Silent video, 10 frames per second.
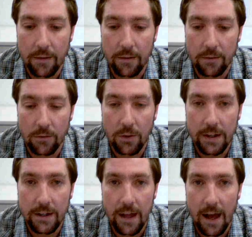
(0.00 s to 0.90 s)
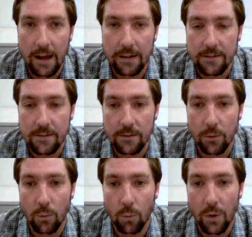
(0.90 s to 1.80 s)
Looking at
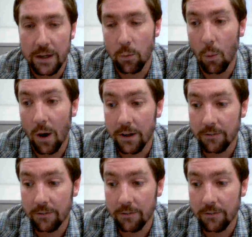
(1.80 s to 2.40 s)
week 1